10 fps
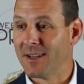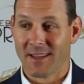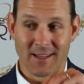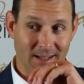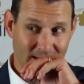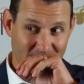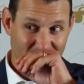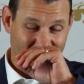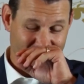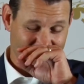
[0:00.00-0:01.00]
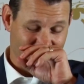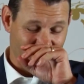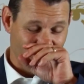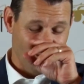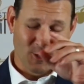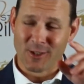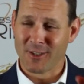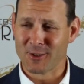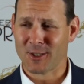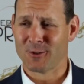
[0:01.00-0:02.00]
I think a third of the
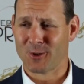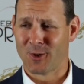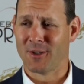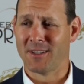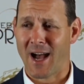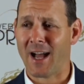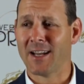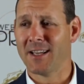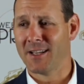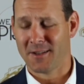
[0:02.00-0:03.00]
touchdown should go to Donnie,